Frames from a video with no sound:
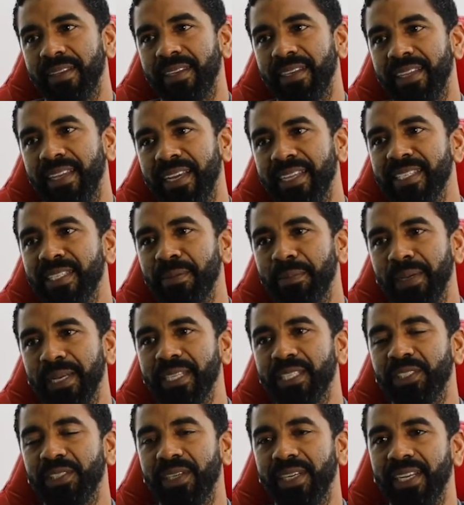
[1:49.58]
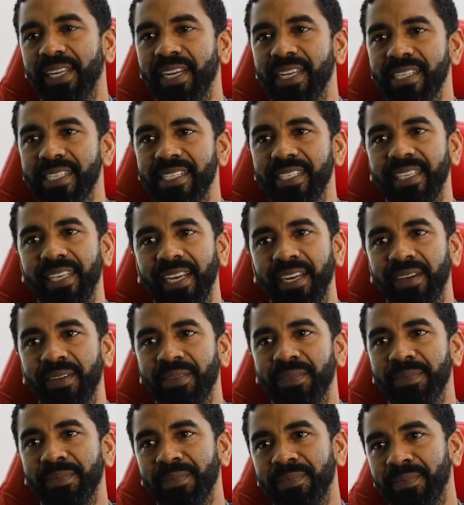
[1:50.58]
That's the biggest trend that I see now.
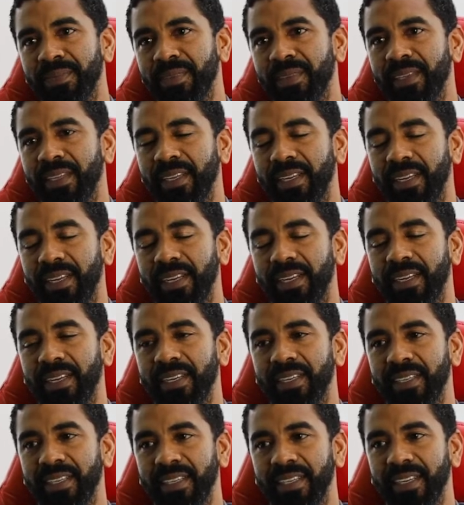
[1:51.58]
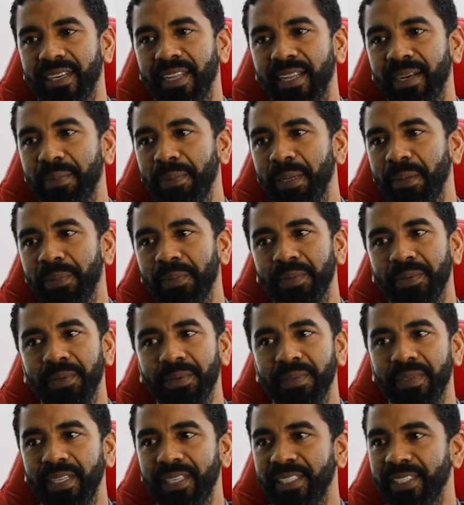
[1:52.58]
A lot of
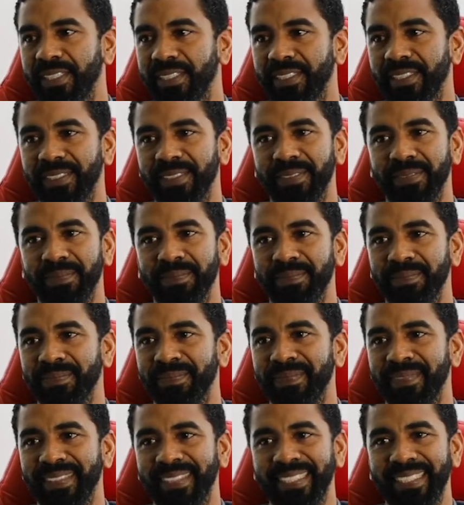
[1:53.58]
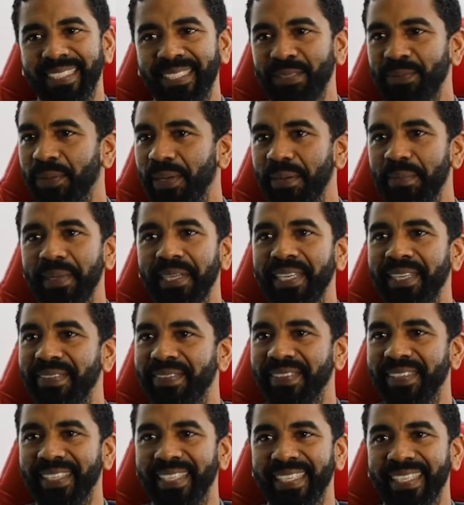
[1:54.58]
people, they just want to be
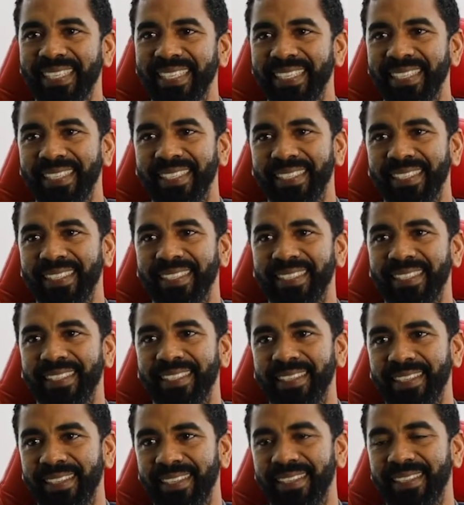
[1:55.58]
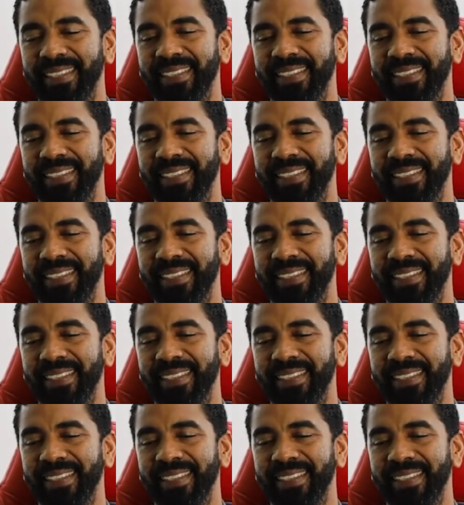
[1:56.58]
different. Yeah.